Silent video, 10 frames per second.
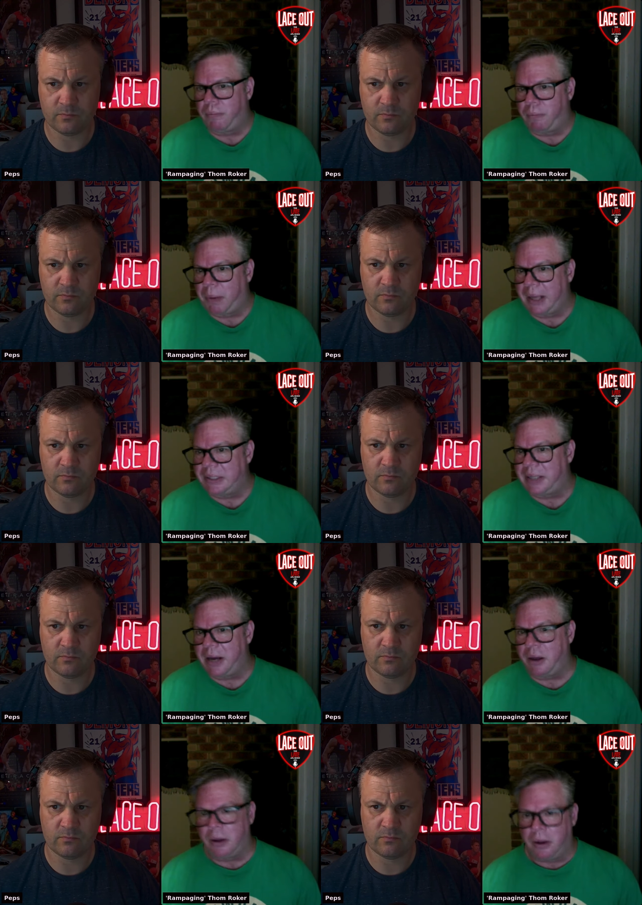Speaker 1: replace
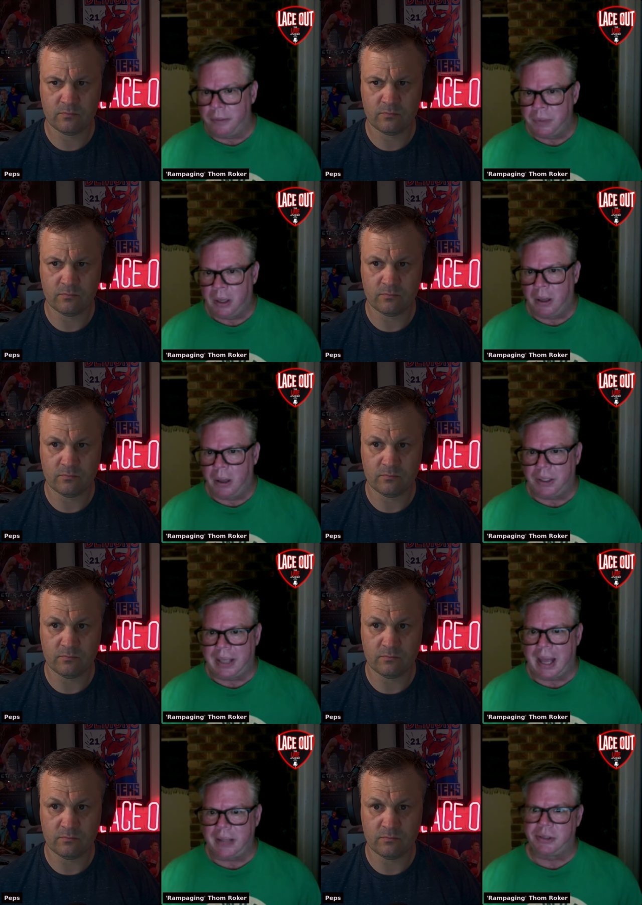Danaher, and you
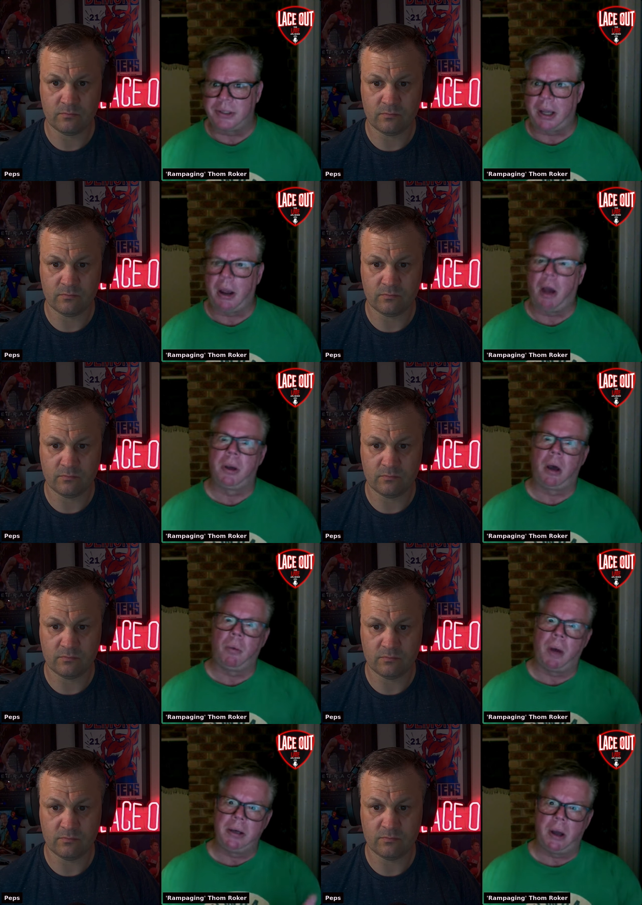can't sort of say, oh, we've got
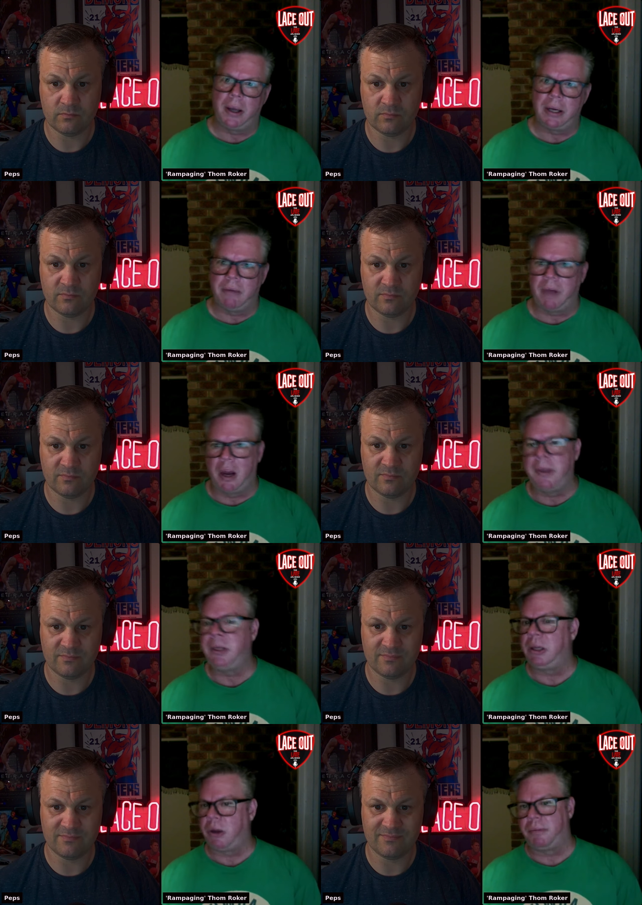one guy in development. You've
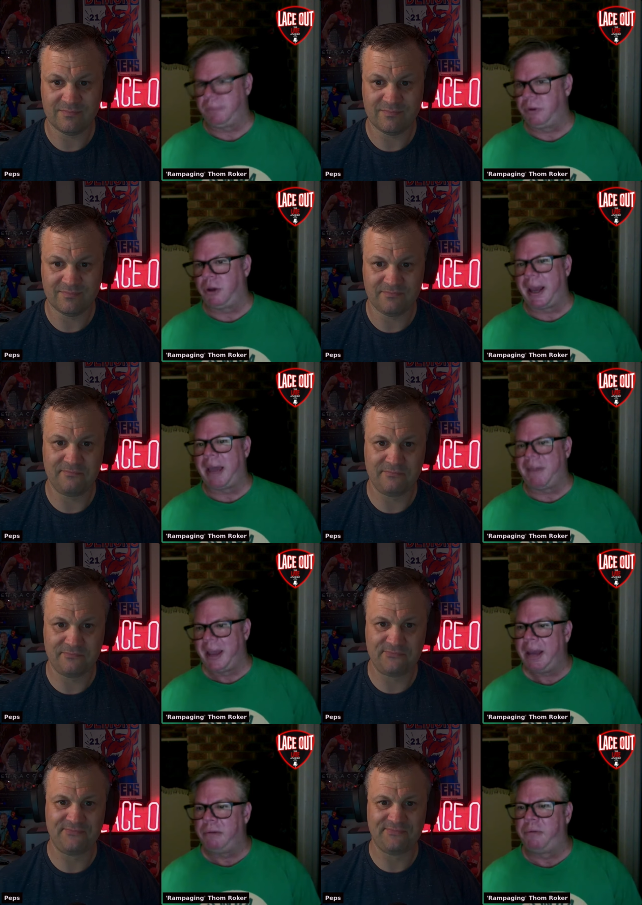got to have a
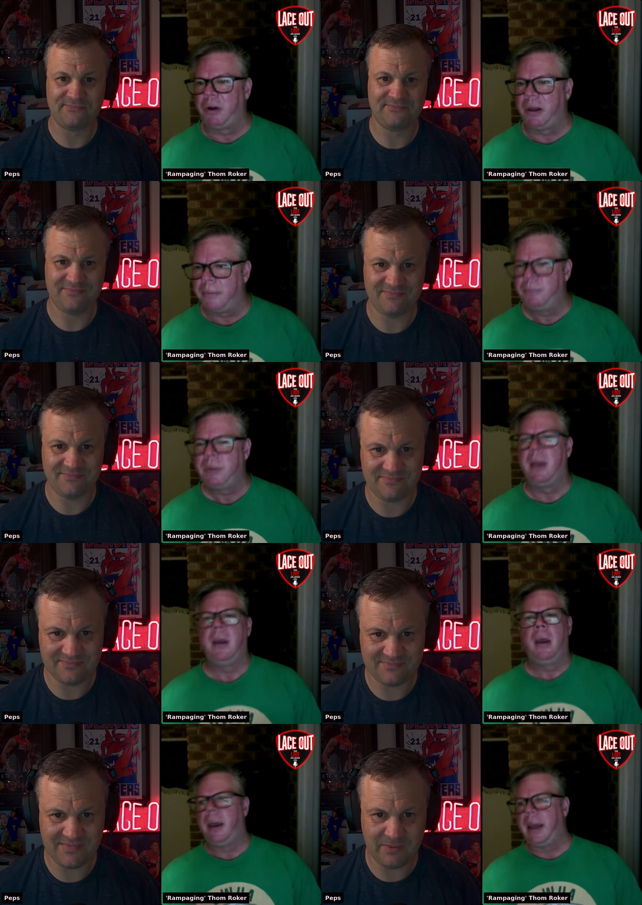handful of them,
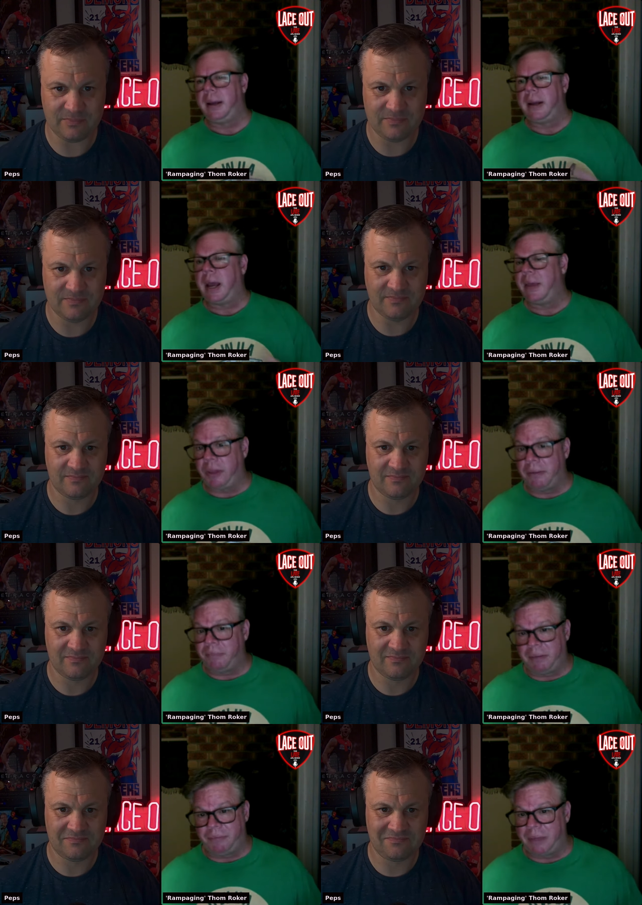and
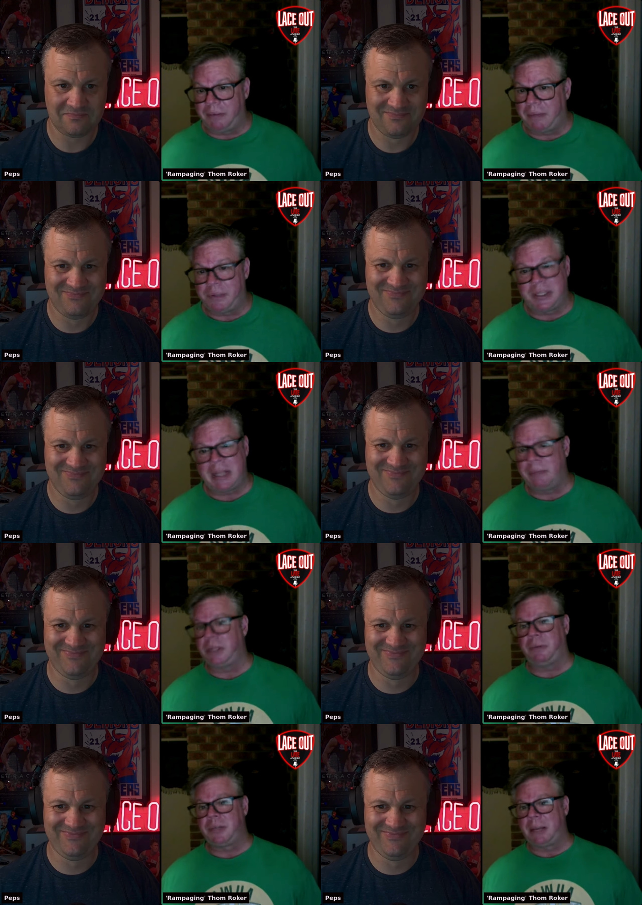they've set
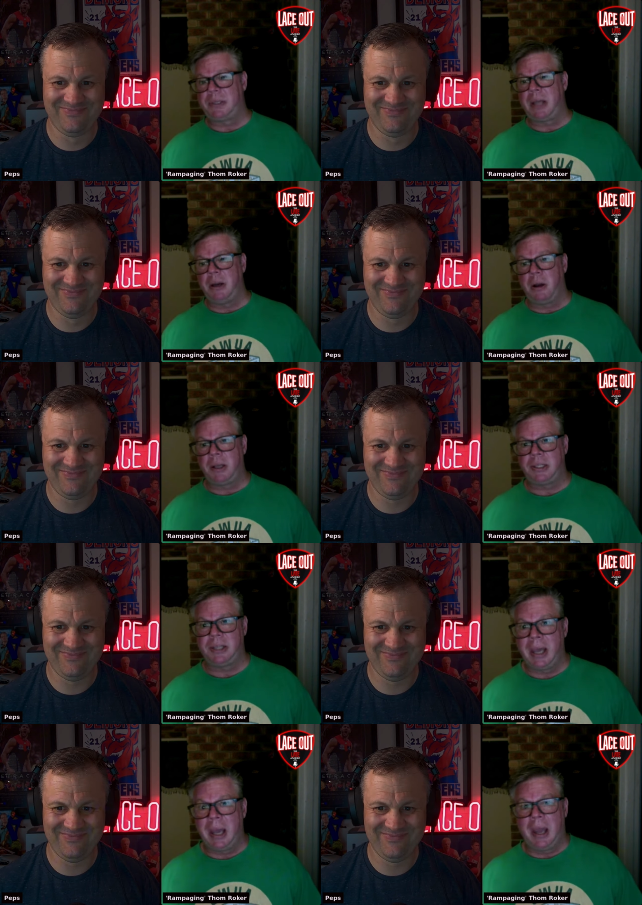themselves up so nicely.
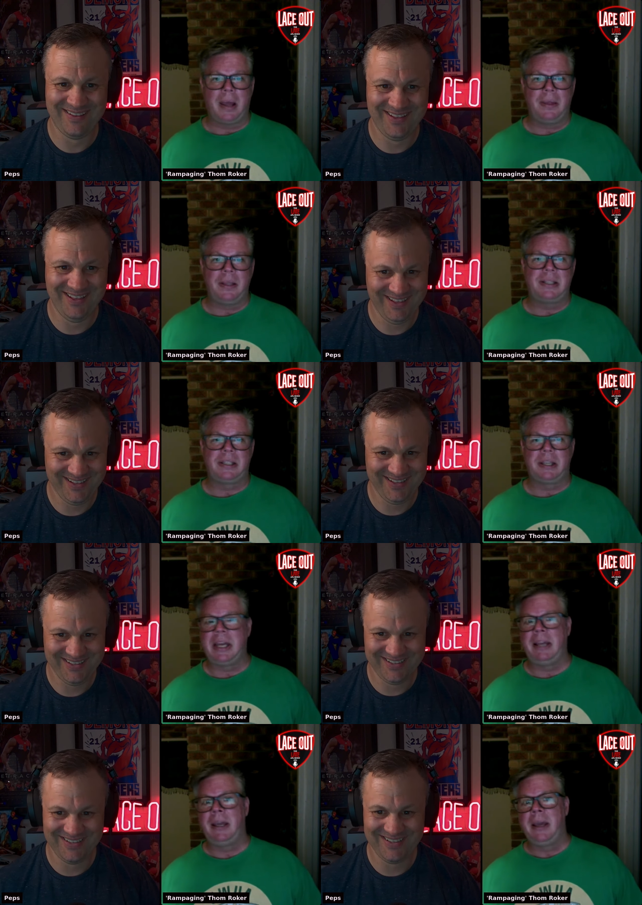And this is the
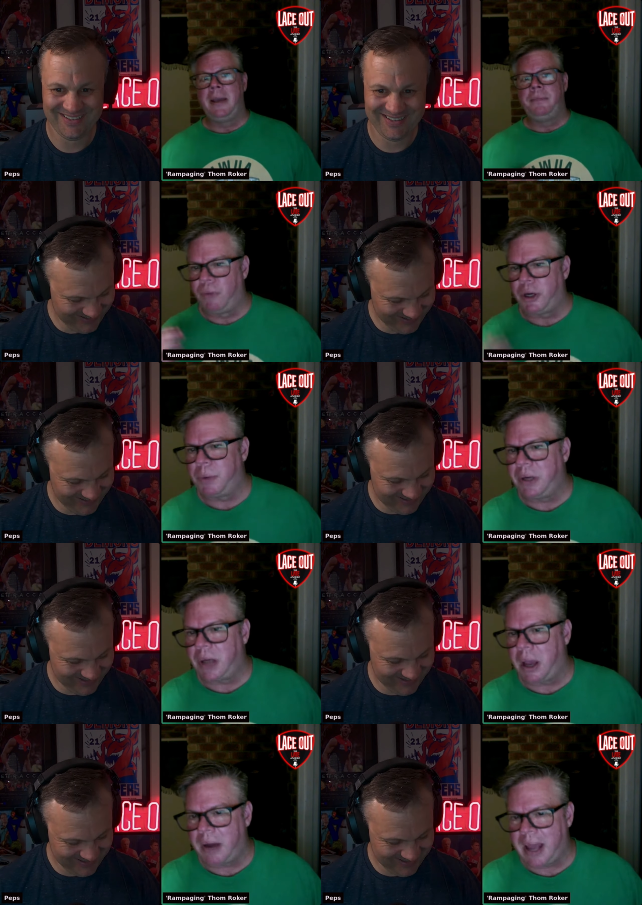thing. Richmond
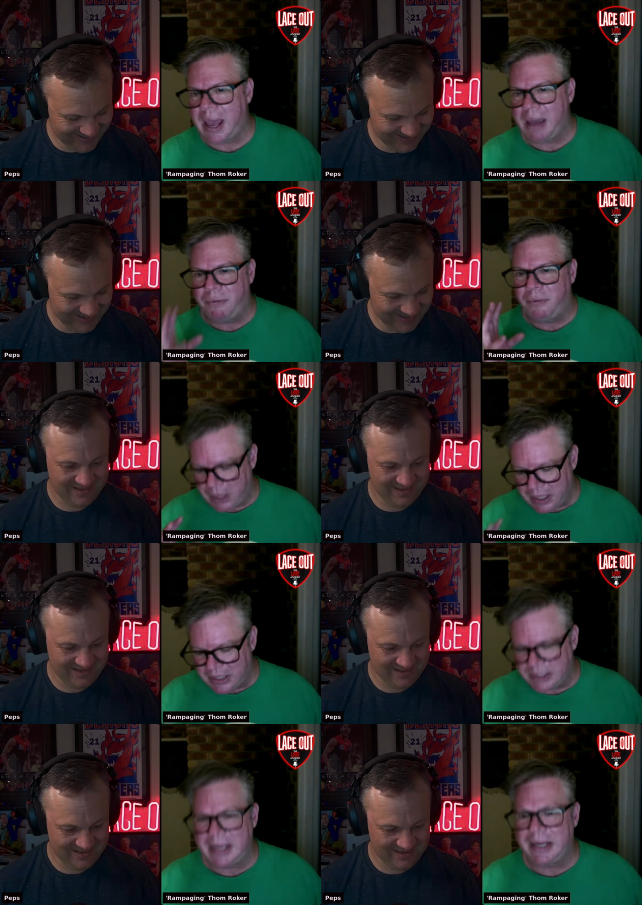don't have an
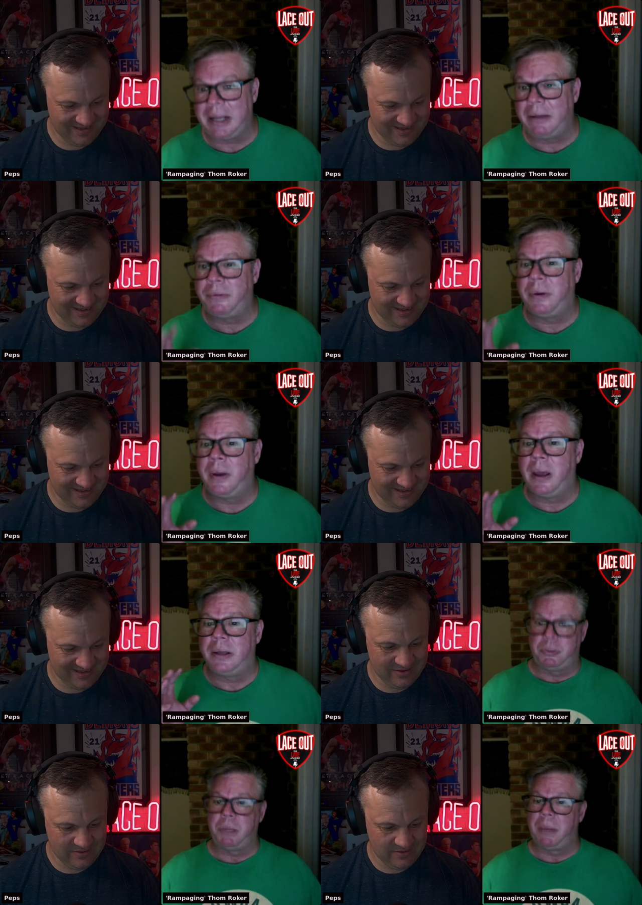incentive
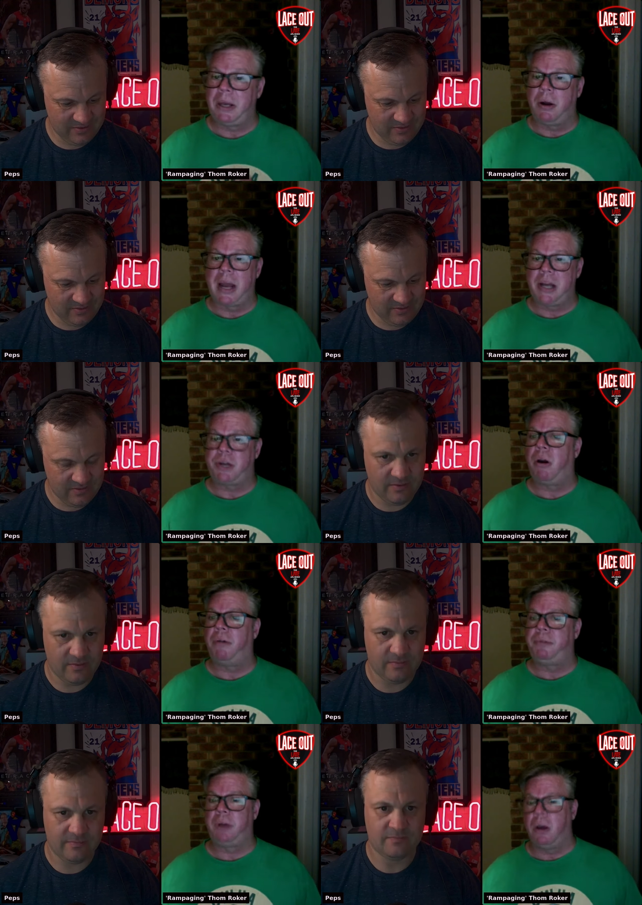to bid on
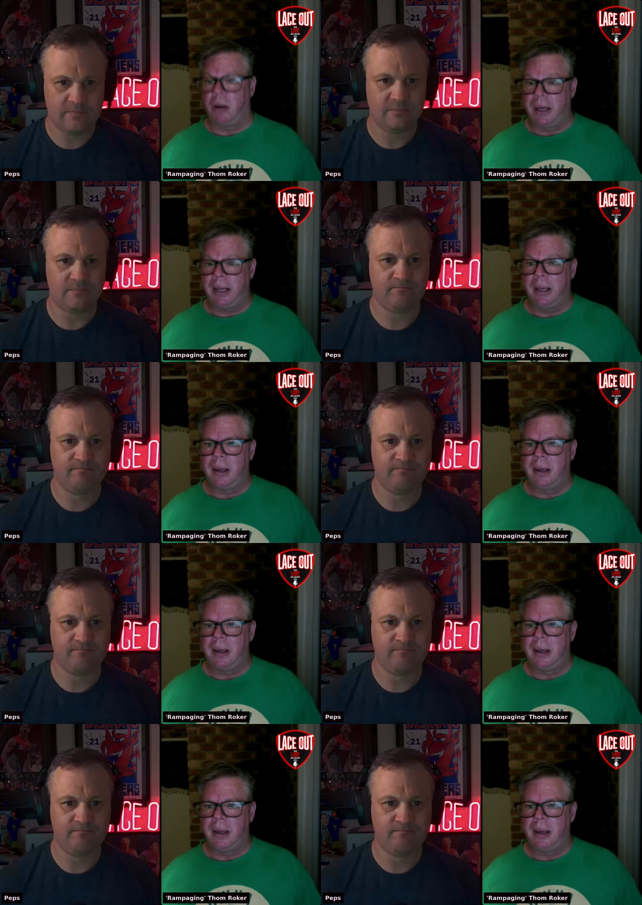Ashcroft early.